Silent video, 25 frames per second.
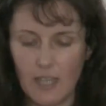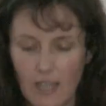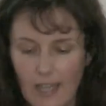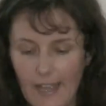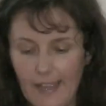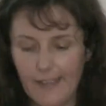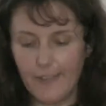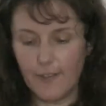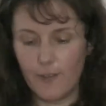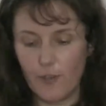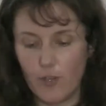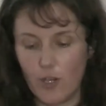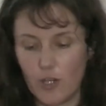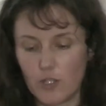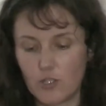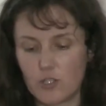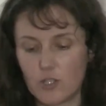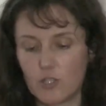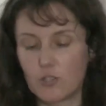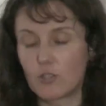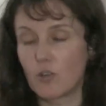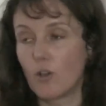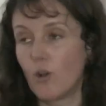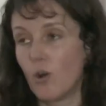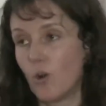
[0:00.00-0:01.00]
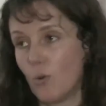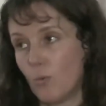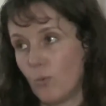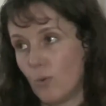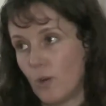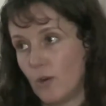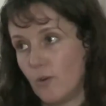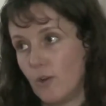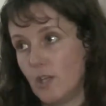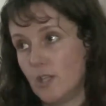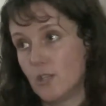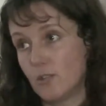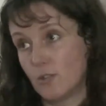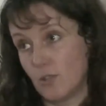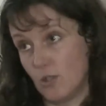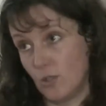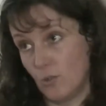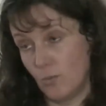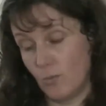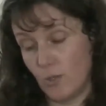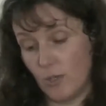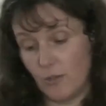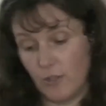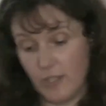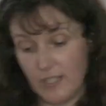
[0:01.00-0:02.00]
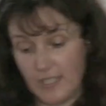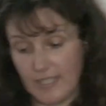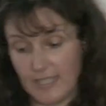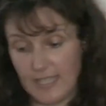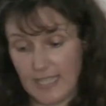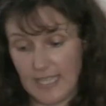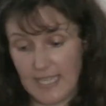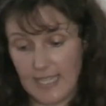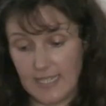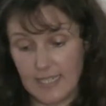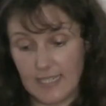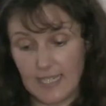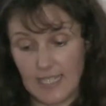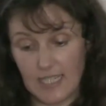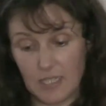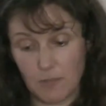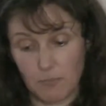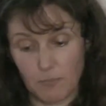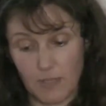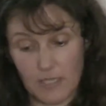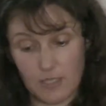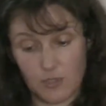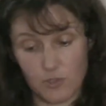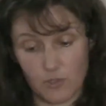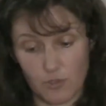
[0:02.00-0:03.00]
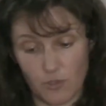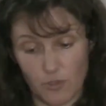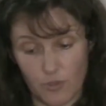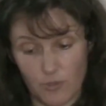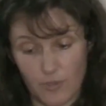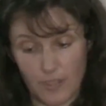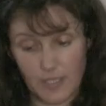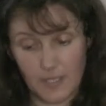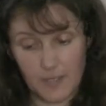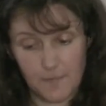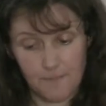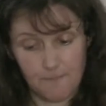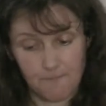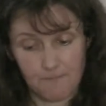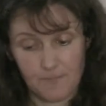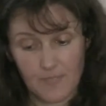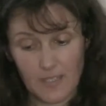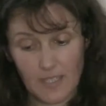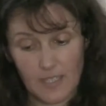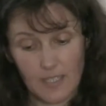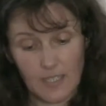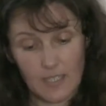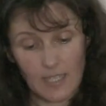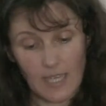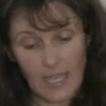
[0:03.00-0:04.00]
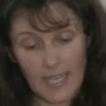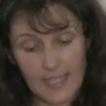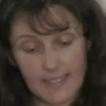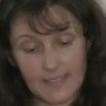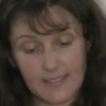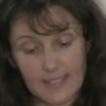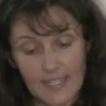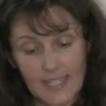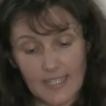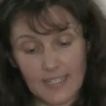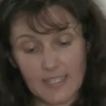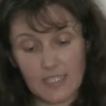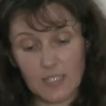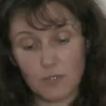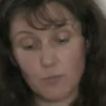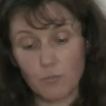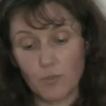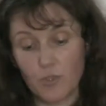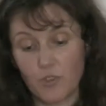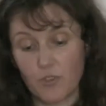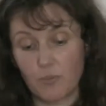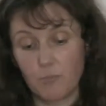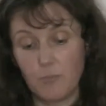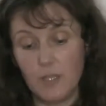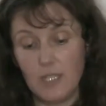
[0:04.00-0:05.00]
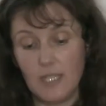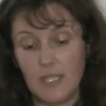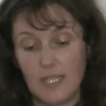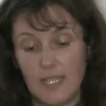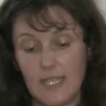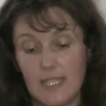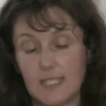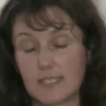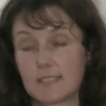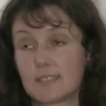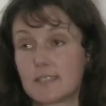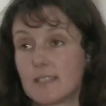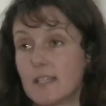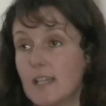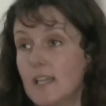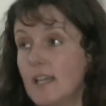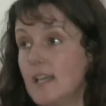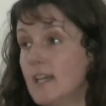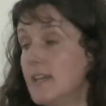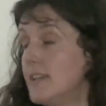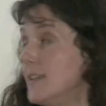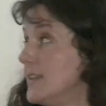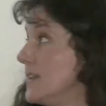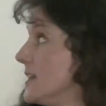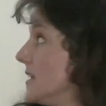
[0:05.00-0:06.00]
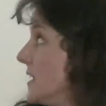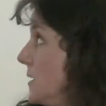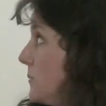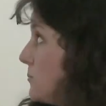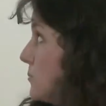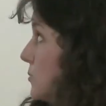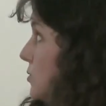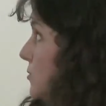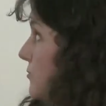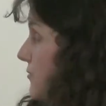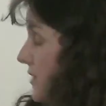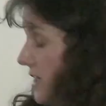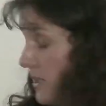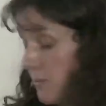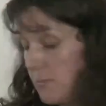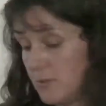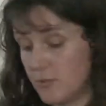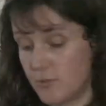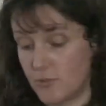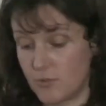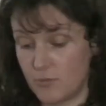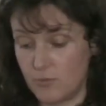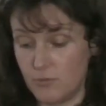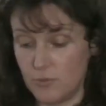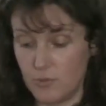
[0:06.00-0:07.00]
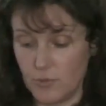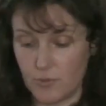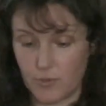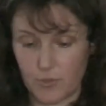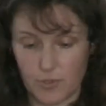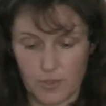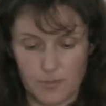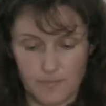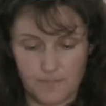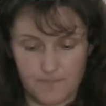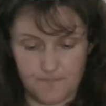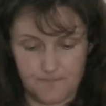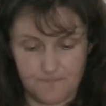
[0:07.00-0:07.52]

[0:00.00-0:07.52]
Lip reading: I heard it over and over again at my journey. I take it with me as an immovable truth.